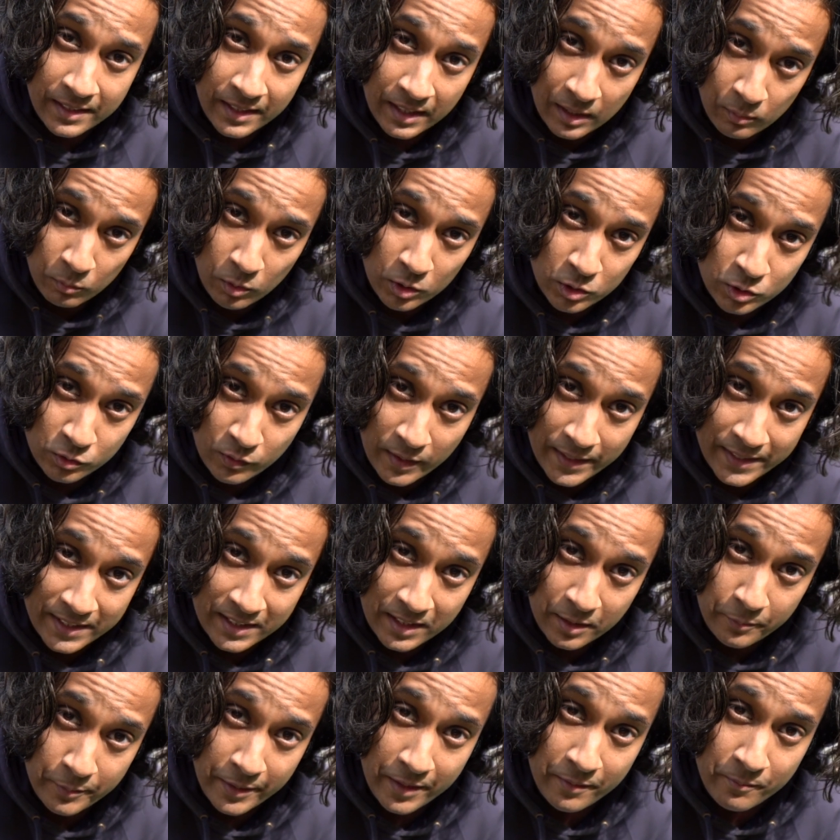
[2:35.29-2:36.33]
it was
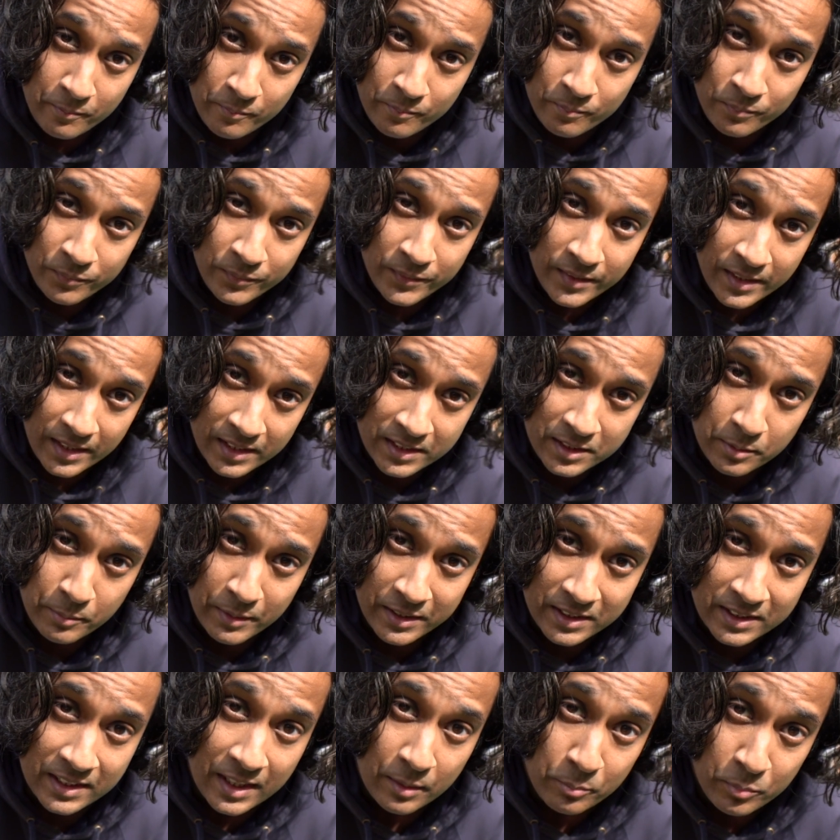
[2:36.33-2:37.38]
raining a bit. It's a
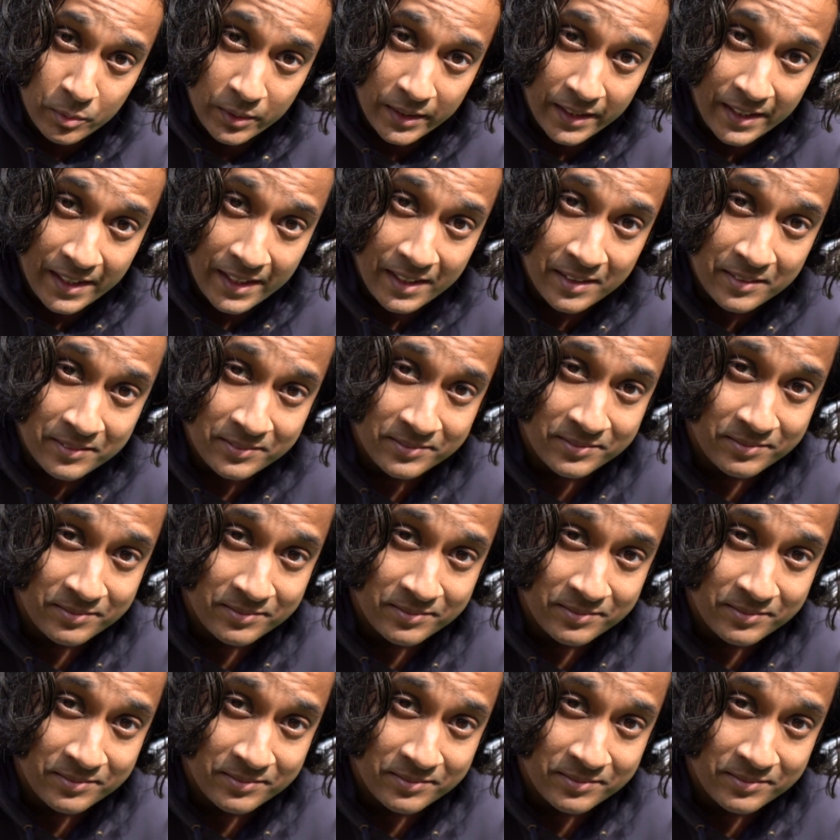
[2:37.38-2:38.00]
bit slippery here.